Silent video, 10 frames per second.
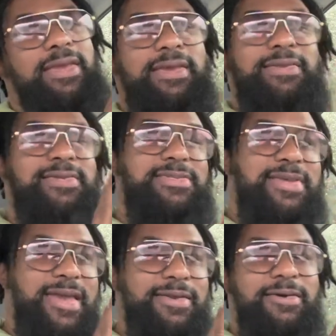in the
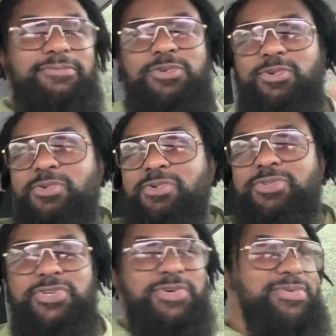state of New
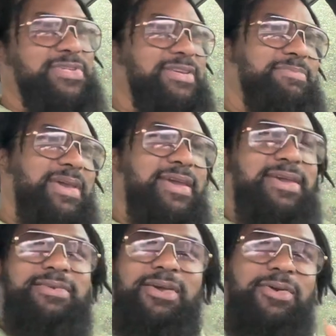Jersey, man.